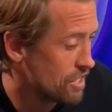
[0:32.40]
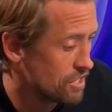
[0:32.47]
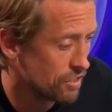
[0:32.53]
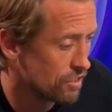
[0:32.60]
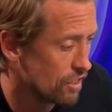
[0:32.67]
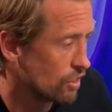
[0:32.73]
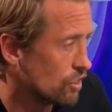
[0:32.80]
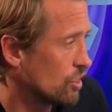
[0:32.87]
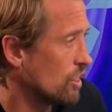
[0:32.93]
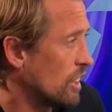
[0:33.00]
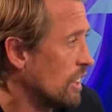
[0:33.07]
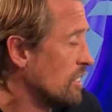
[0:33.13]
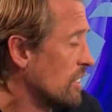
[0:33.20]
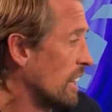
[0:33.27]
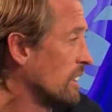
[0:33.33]
are just didn't
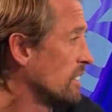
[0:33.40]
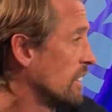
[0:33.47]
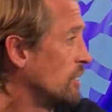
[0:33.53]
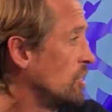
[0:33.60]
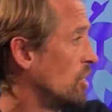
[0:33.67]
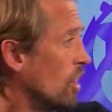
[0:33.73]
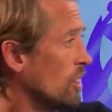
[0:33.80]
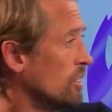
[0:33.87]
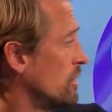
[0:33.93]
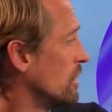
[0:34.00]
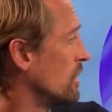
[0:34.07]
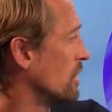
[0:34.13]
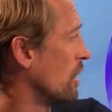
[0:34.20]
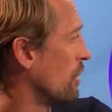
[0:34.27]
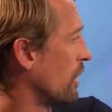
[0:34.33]
take their chances. I
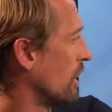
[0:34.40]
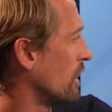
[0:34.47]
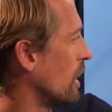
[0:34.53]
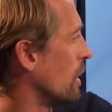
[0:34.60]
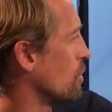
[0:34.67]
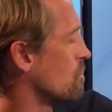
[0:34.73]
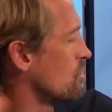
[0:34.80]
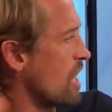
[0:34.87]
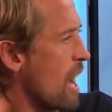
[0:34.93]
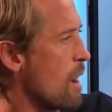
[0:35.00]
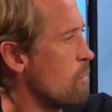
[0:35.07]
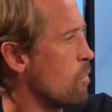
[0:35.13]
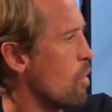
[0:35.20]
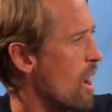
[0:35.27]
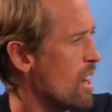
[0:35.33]
think,
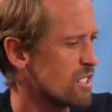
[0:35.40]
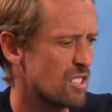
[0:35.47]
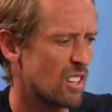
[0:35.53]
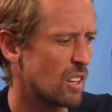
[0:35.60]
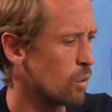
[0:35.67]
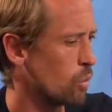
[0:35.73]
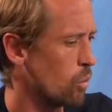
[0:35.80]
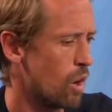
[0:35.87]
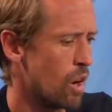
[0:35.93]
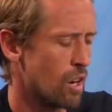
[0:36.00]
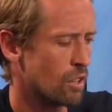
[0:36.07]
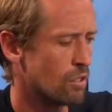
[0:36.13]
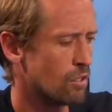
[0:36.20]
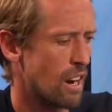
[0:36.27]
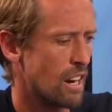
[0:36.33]
set-up-wise, I think work
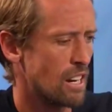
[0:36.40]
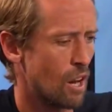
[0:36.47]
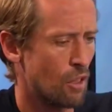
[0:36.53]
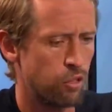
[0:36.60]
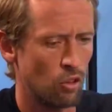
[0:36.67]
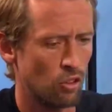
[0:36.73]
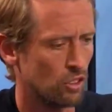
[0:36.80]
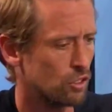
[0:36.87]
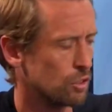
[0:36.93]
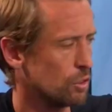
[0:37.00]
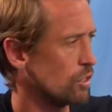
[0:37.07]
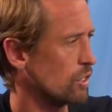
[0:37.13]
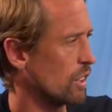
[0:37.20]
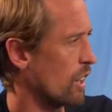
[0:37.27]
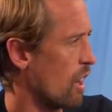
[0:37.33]
rate, I thought the two
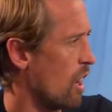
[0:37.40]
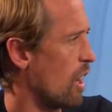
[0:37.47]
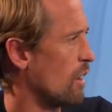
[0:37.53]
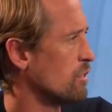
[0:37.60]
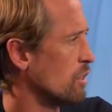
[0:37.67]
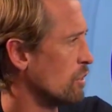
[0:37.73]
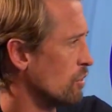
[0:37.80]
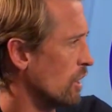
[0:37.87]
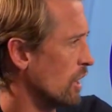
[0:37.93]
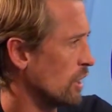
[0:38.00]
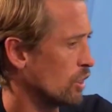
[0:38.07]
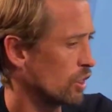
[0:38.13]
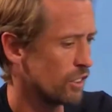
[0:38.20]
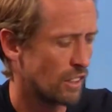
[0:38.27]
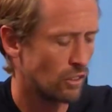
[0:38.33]
centre-halves looked really
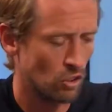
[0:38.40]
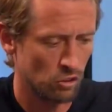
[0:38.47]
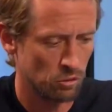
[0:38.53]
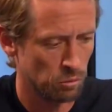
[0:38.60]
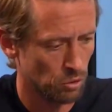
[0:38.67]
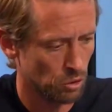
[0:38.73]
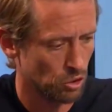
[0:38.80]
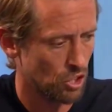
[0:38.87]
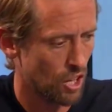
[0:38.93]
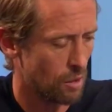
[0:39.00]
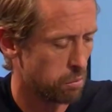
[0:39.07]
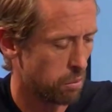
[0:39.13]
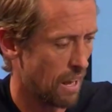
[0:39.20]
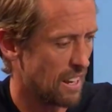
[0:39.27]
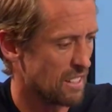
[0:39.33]
good. They've got some good young
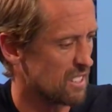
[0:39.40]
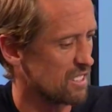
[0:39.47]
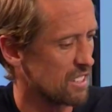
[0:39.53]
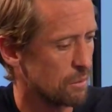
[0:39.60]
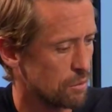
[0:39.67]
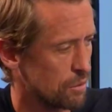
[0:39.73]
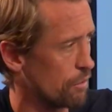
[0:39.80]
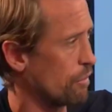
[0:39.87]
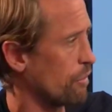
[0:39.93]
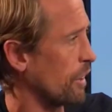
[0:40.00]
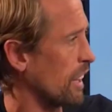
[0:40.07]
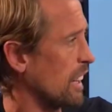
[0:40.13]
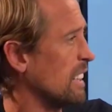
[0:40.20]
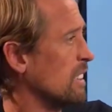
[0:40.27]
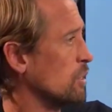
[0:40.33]
players that seem to have fitted
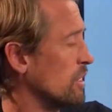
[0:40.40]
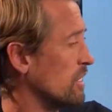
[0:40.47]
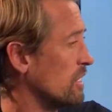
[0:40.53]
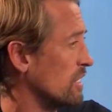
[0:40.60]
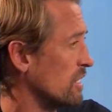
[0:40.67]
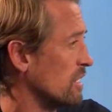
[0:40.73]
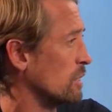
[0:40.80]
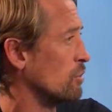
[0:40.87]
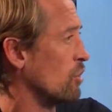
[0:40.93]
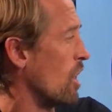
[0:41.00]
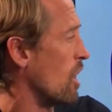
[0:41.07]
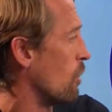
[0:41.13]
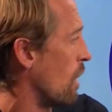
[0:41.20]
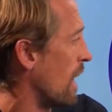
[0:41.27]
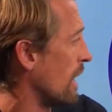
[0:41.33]
into the system right
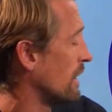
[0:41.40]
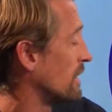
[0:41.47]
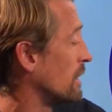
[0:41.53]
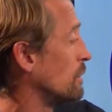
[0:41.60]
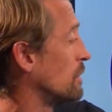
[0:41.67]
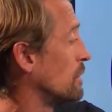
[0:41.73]
away. They seem to be